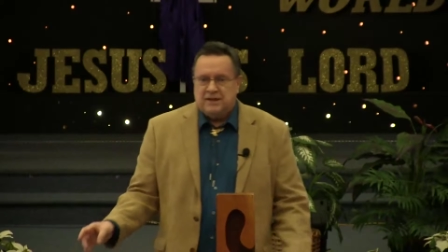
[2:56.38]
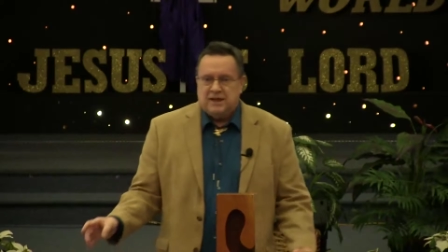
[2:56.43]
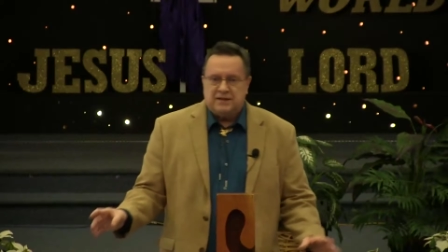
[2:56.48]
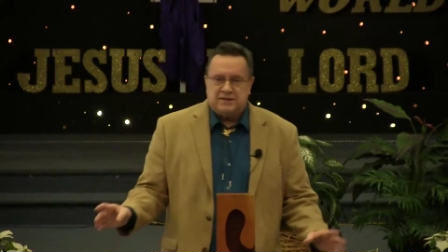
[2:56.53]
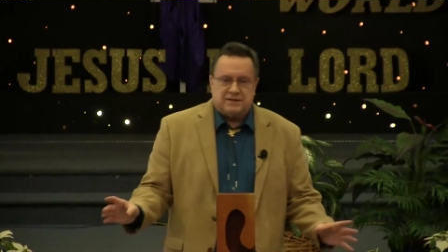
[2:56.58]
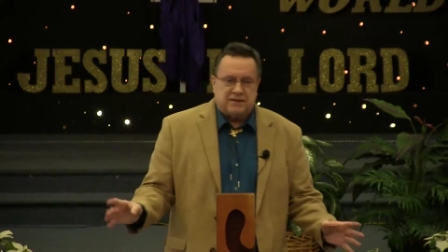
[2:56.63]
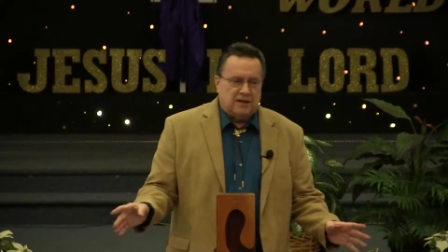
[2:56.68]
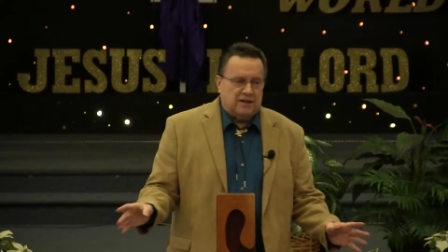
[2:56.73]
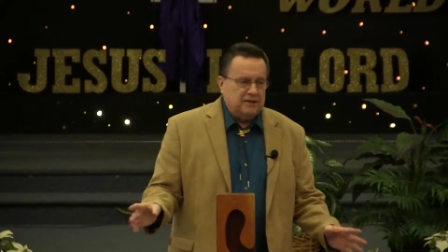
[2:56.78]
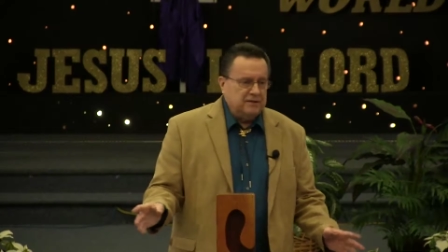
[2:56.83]

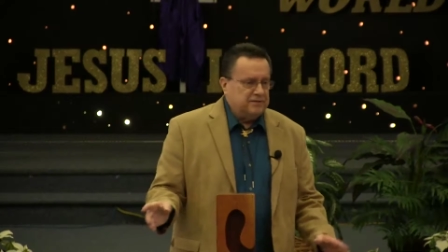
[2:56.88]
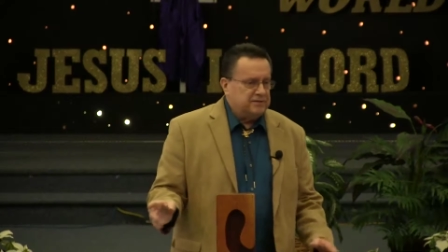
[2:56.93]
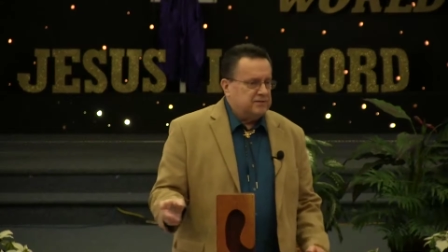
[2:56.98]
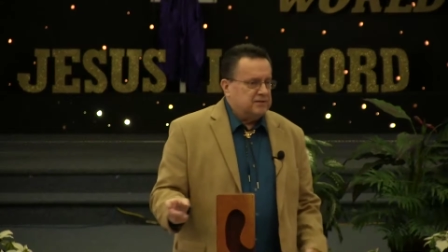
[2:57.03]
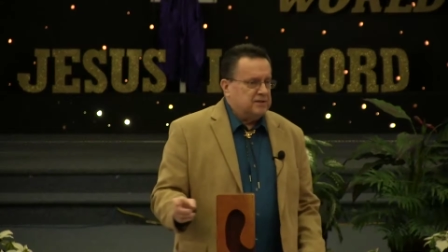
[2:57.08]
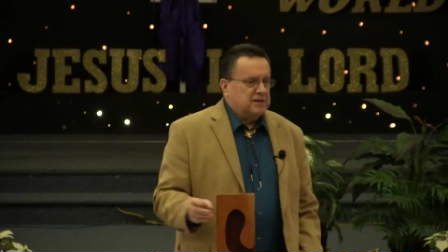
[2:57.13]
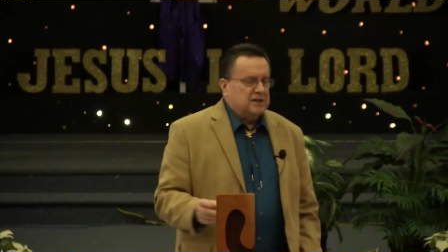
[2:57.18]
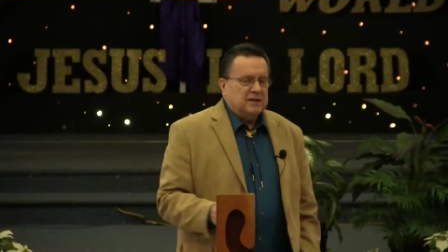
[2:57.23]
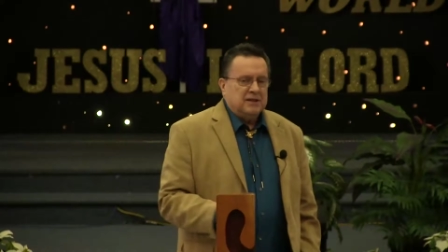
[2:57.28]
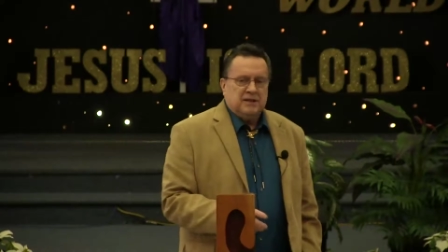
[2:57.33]
and stuff.
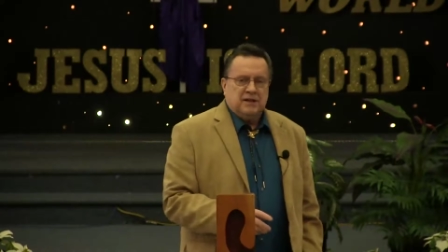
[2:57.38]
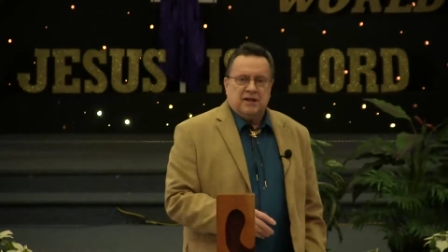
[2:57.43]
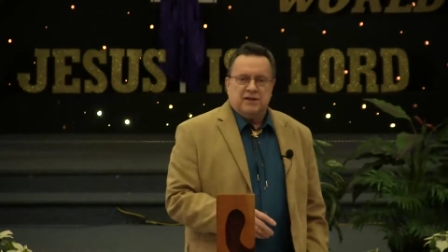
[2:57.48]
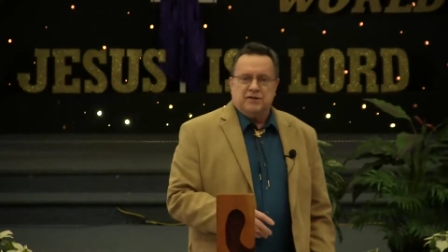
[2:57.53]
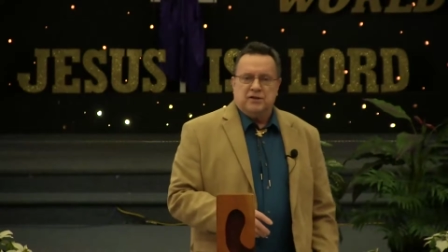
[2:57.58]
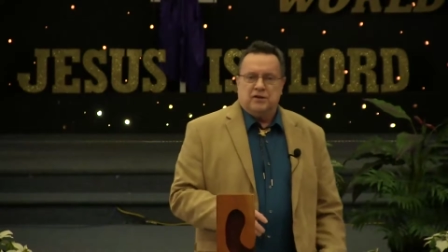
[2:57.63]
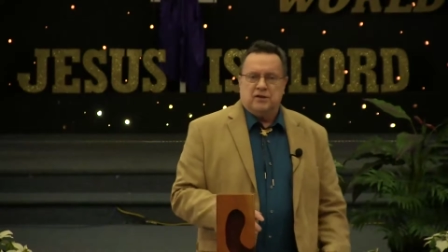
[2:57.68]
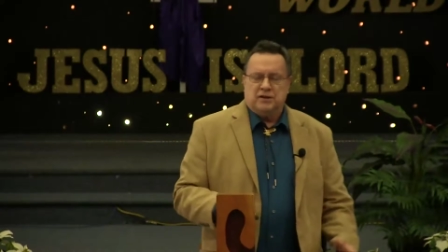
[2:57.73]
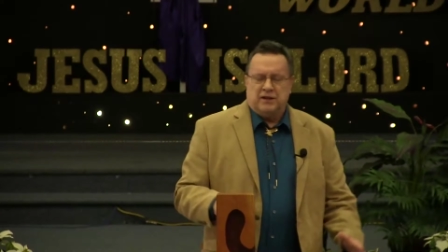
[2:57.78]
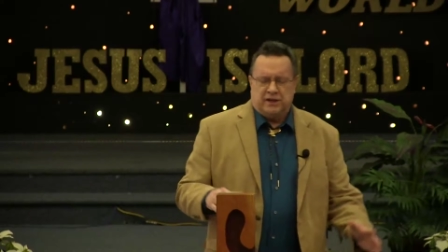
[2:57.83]
And,
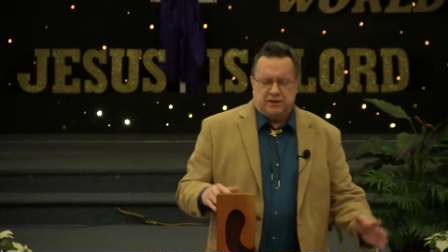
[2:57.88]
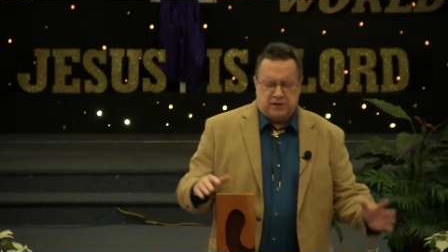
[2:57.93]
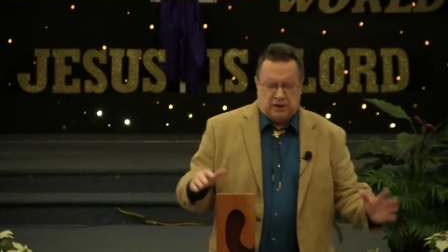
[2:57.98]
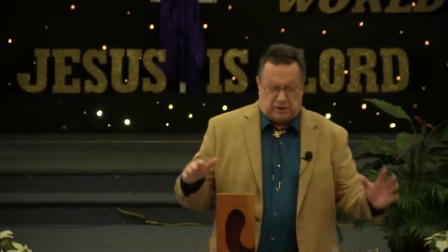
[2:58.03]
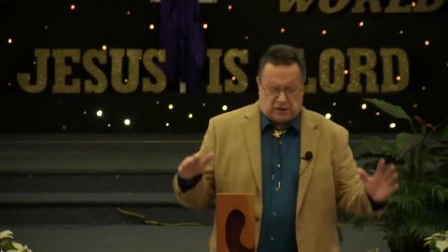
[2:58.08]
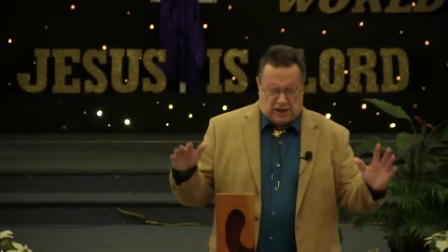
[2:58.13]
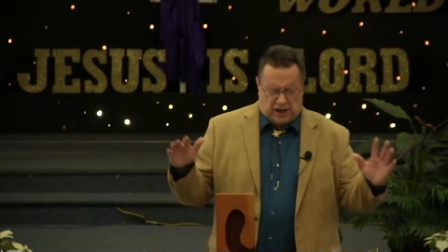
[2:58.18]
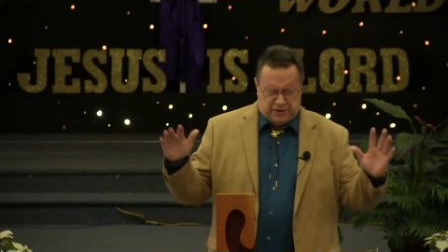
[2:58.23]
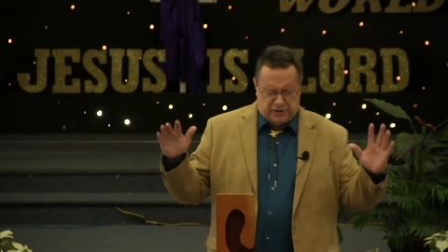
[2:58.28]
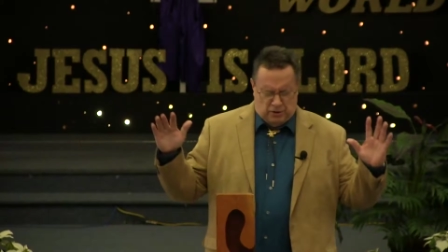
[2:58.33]
you know, and
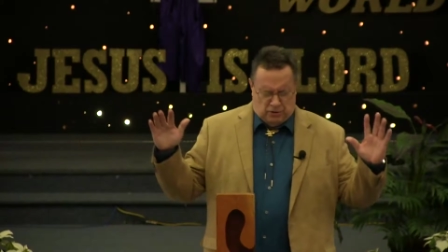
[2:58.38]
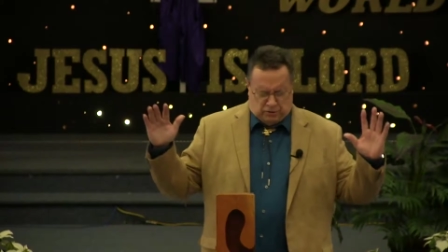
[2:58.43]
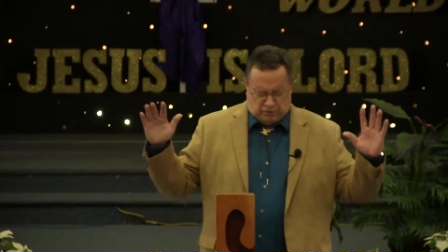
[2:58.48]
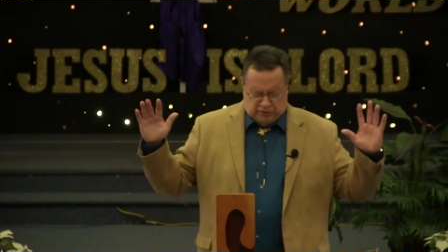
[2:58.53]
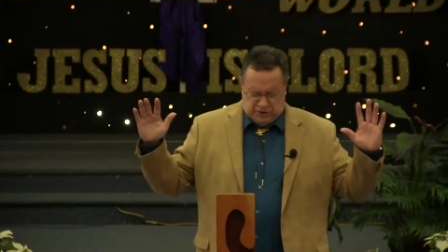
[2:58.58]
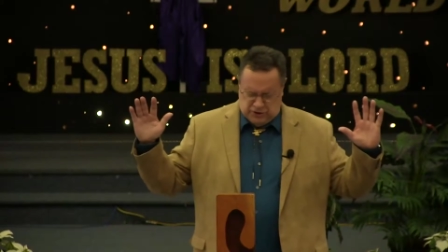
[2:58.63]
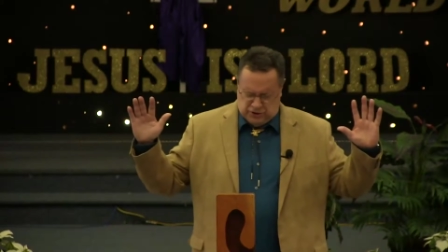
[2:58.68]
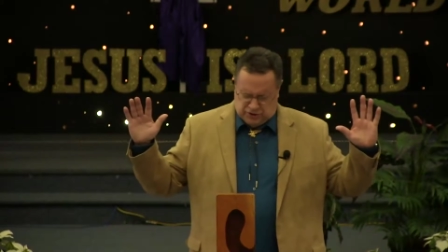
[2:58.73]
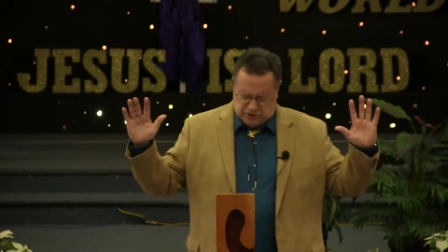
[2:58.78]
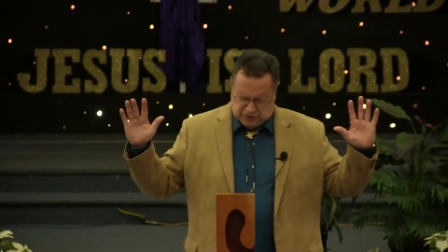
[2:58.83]
I know
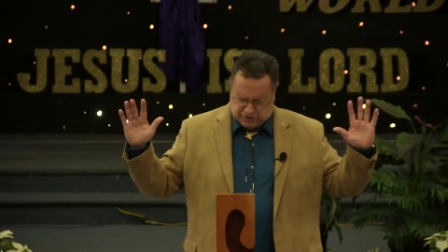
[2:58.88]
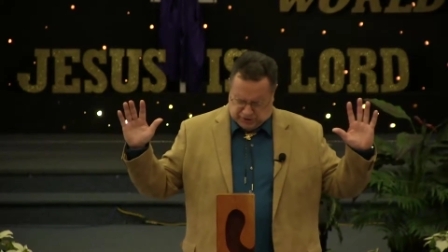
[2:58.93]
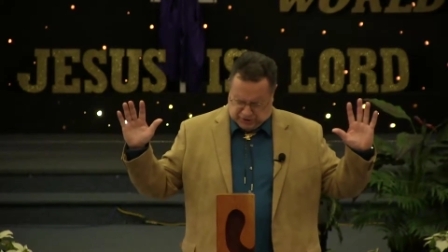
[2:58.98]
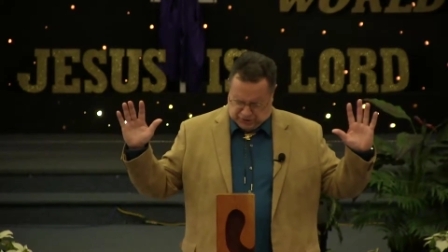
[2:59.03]
Christians